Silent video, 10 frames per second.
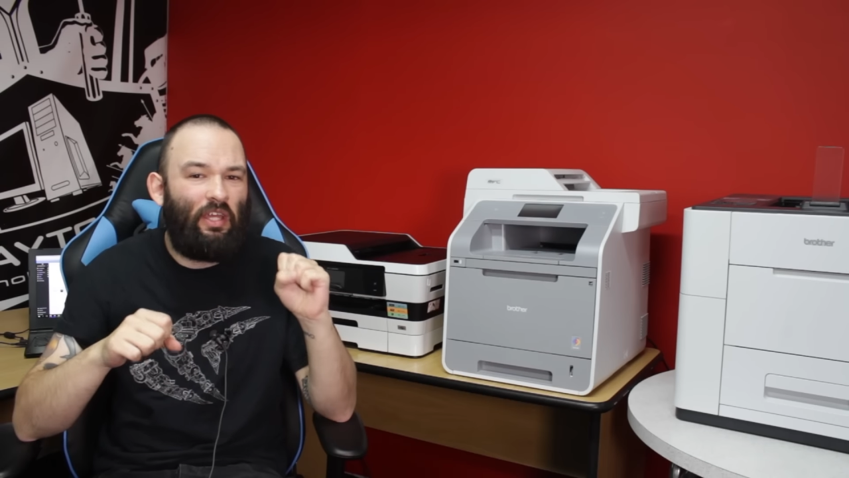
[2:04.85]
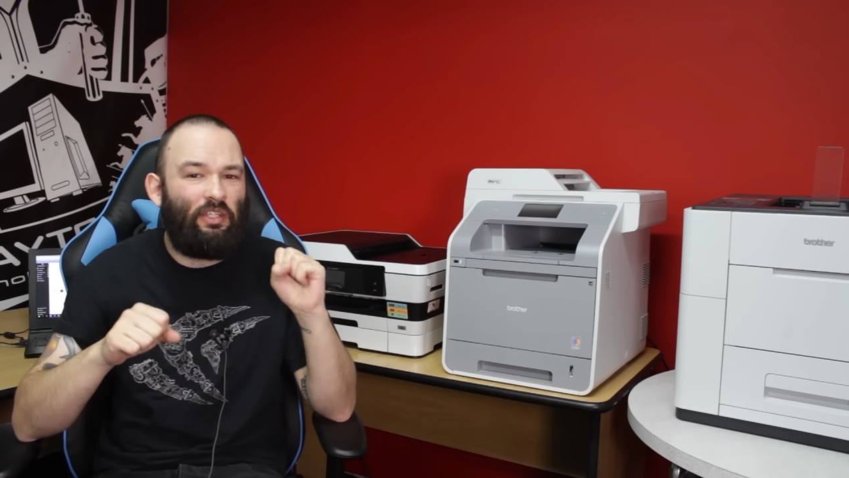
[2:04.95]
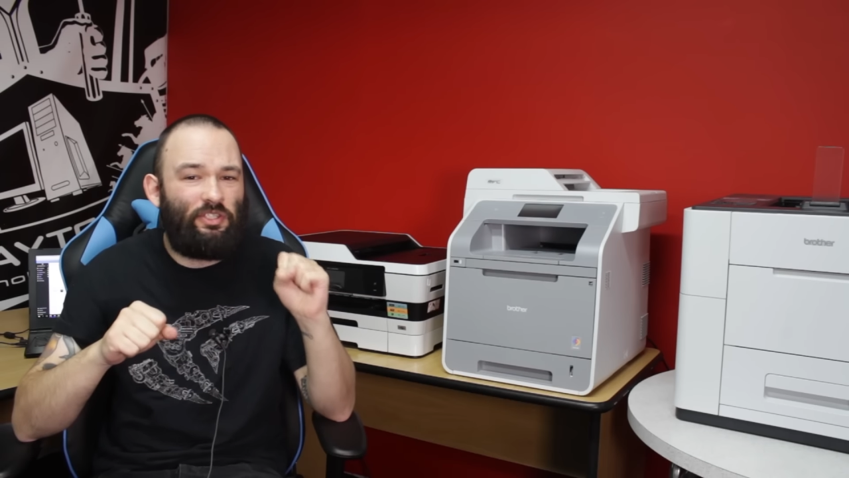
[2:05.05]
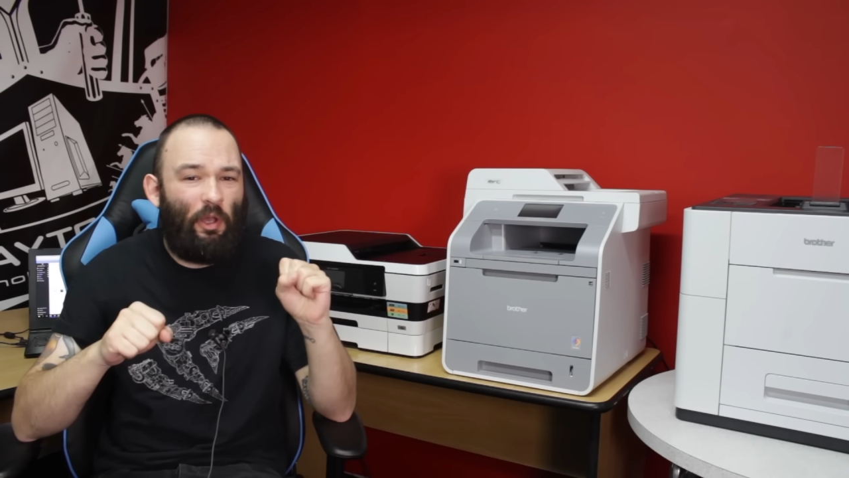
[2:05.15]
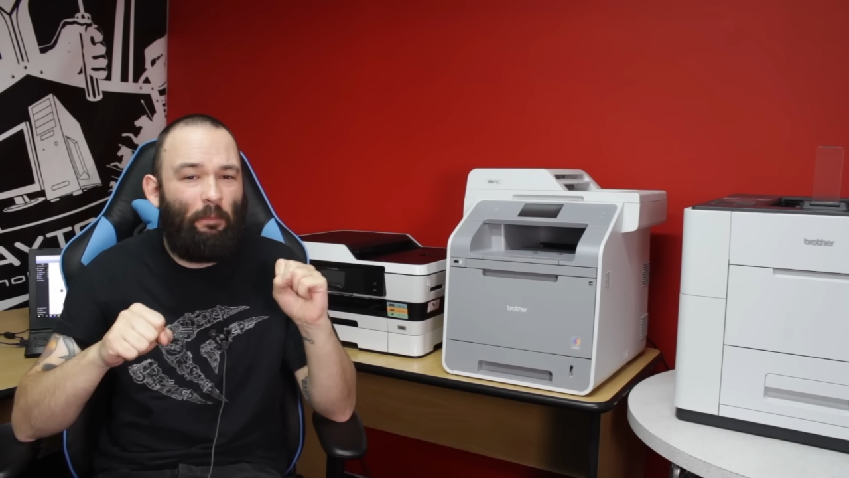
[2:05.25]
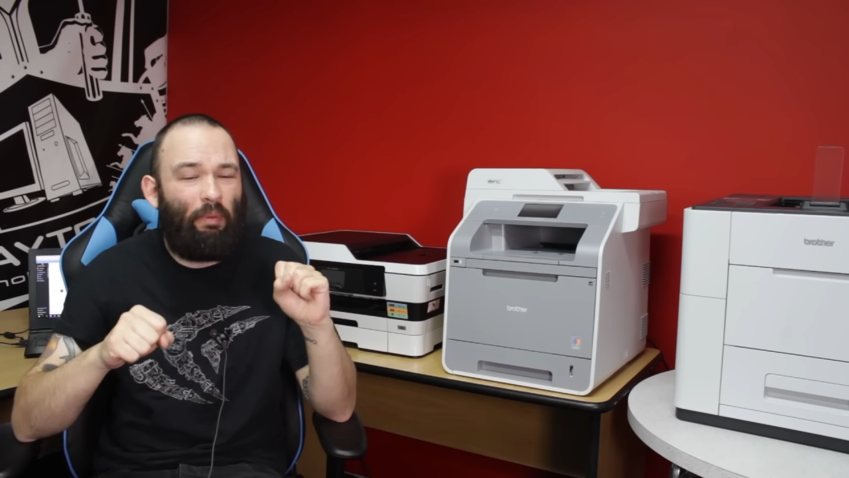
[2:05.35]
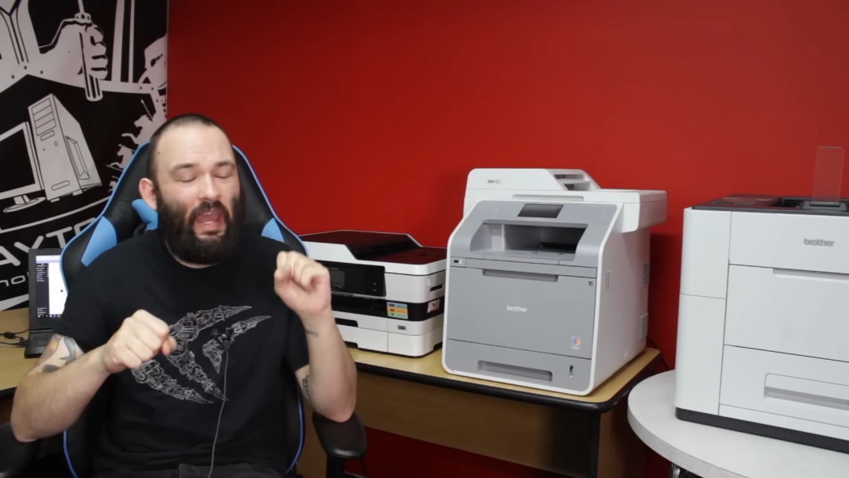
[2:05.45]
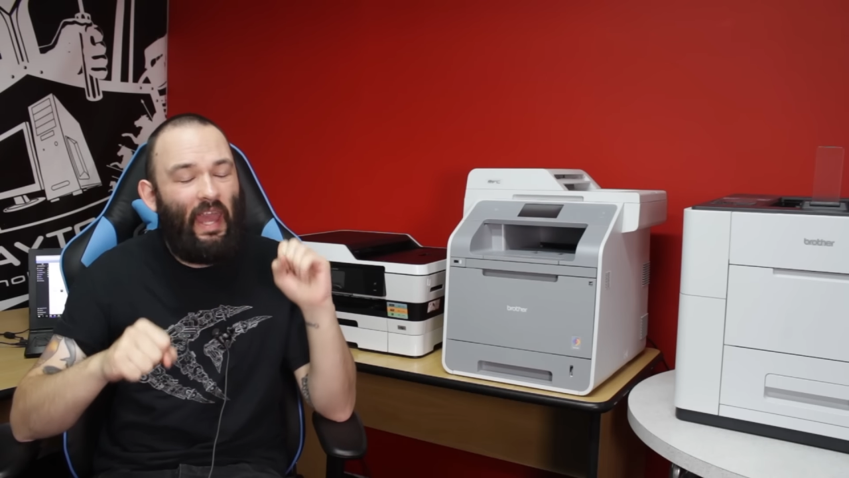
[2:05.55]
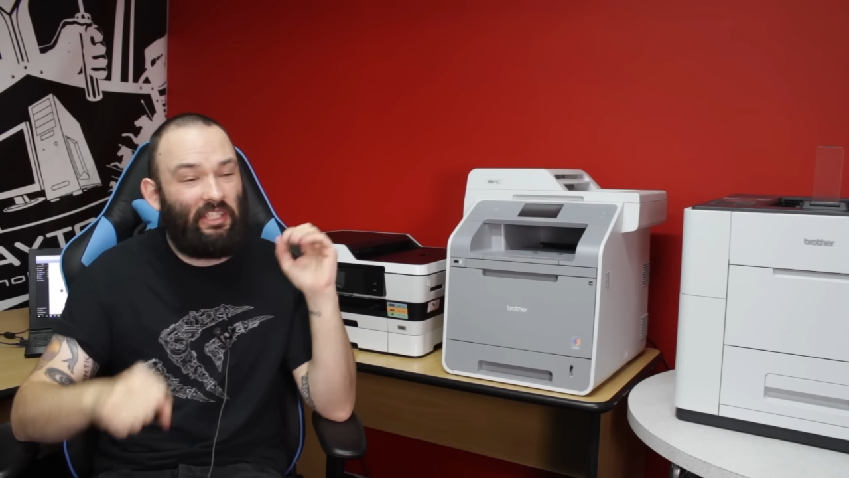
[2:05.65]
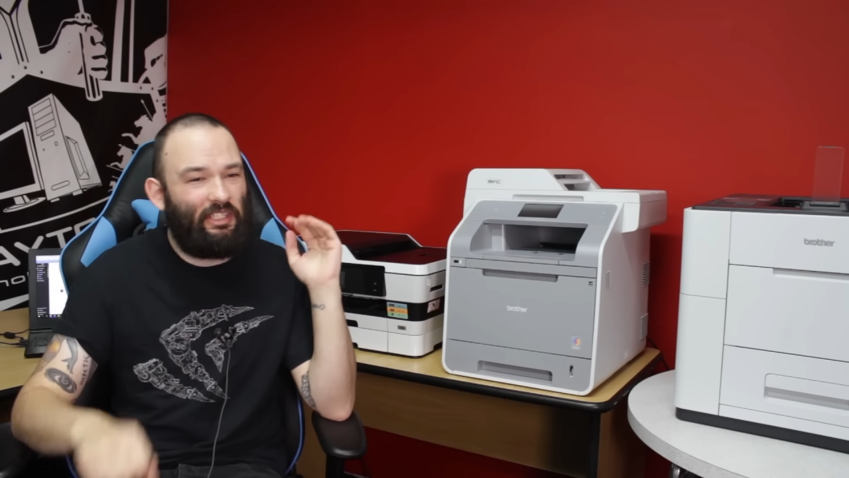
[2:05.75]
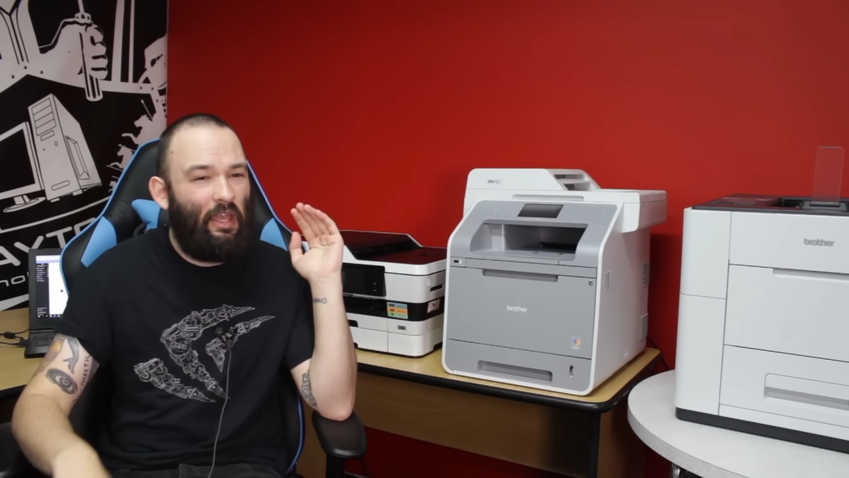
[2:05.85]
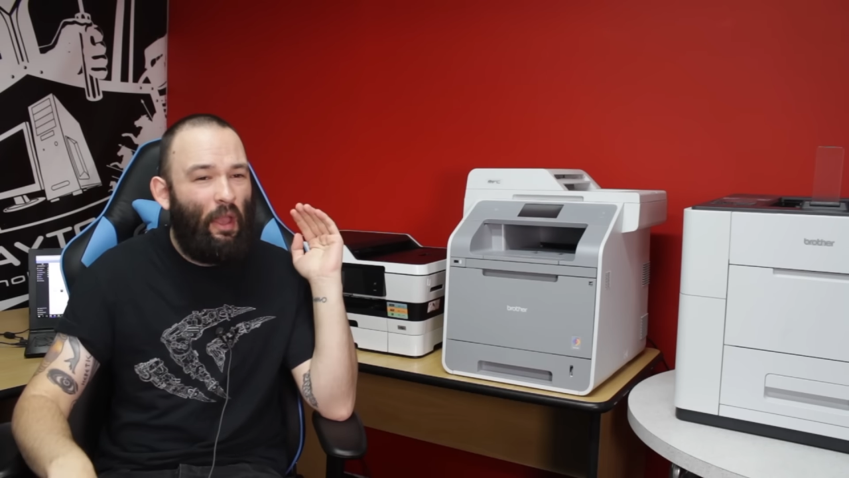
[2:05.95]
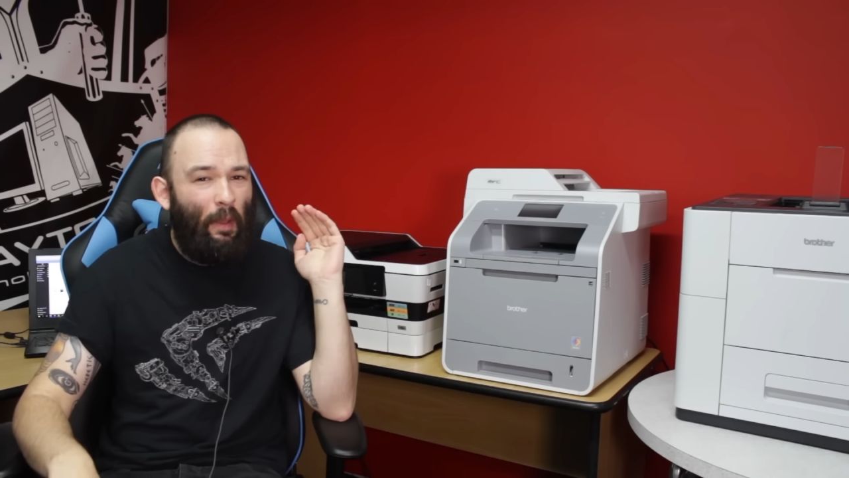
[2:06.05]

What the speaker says: So by actually